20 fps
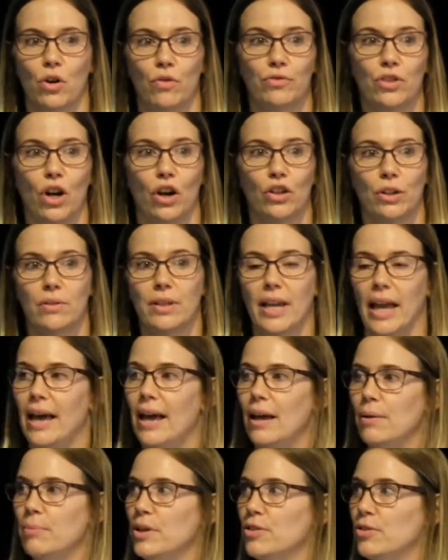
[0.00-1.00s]
of
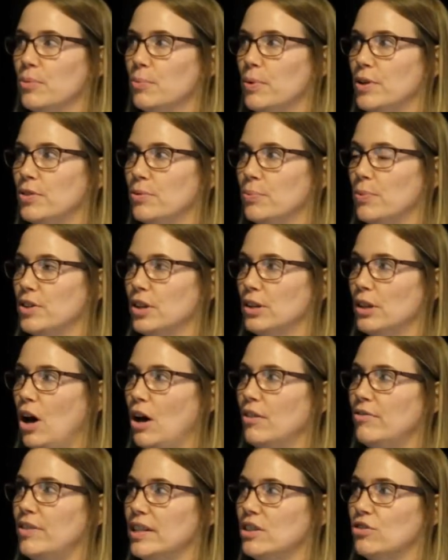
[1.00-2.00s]
gov.uk with
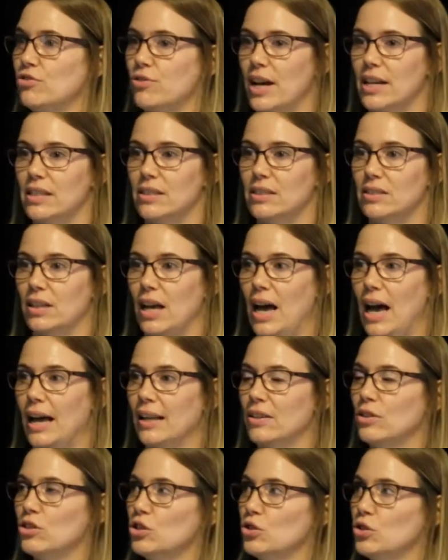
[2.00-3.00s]
a lot of interest
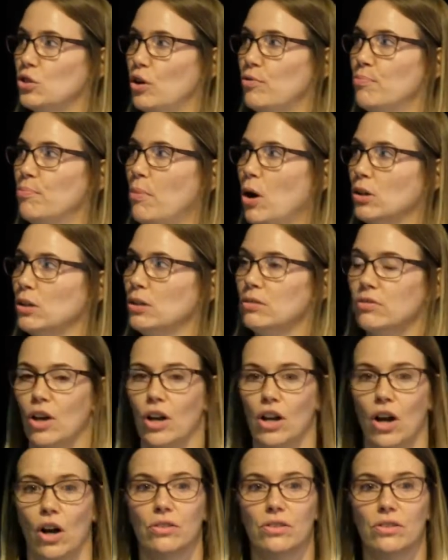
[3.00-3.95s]
and sort of modelled